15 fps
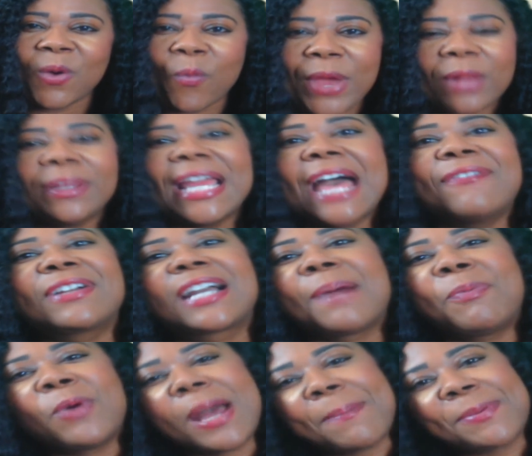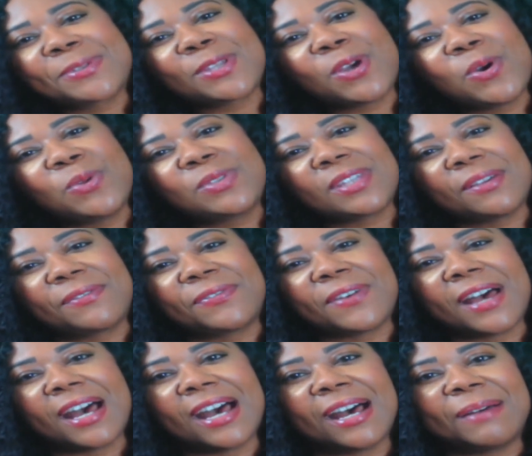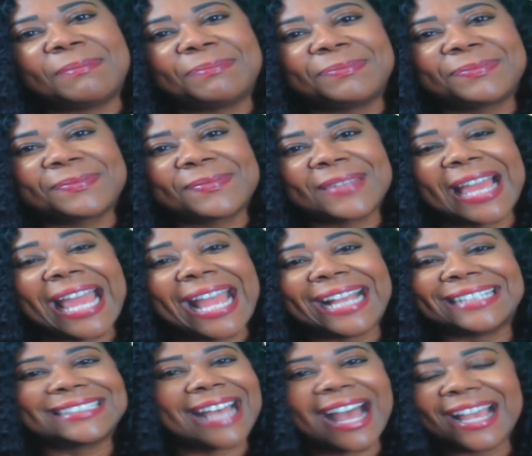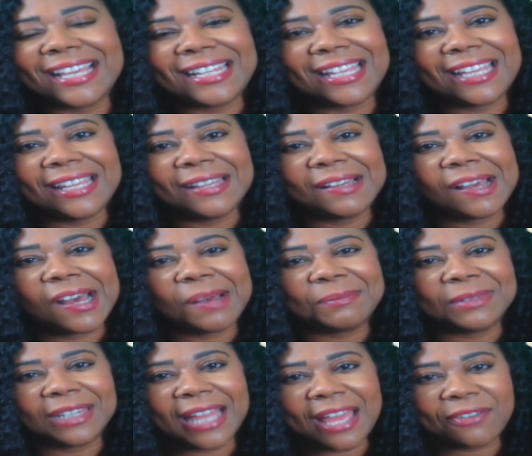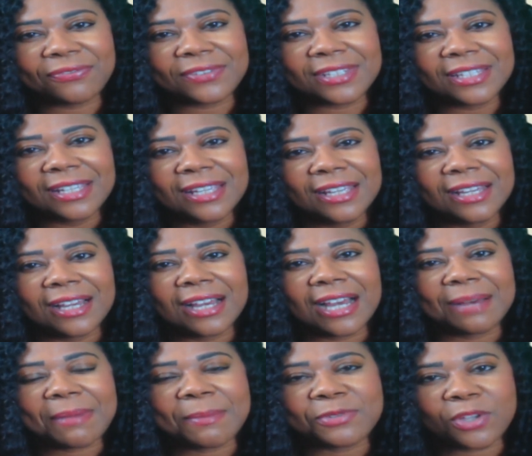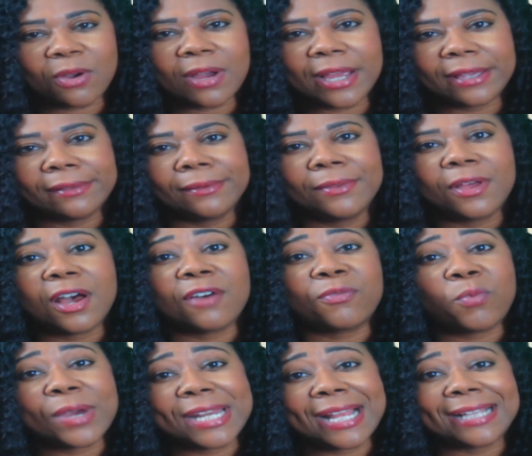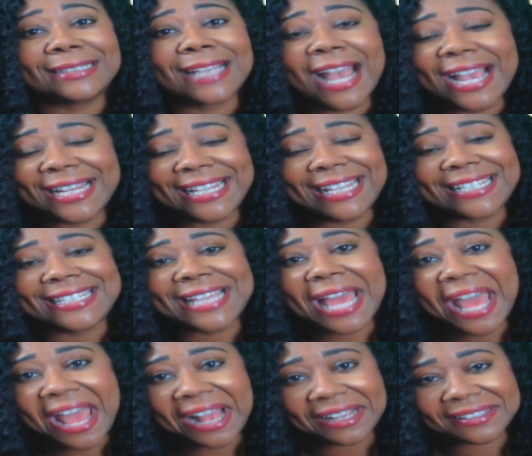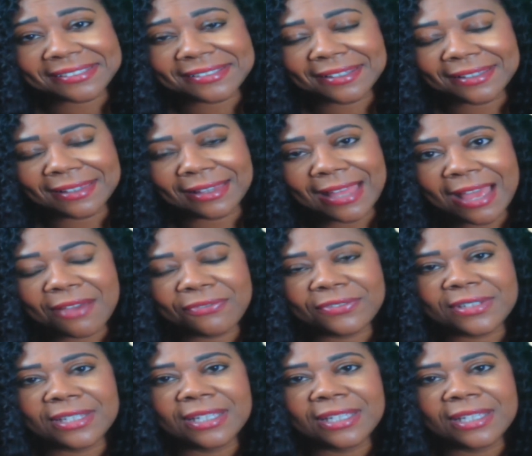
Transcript: We only have a couple episodes of anxiety left. Of when anxiety attacks left.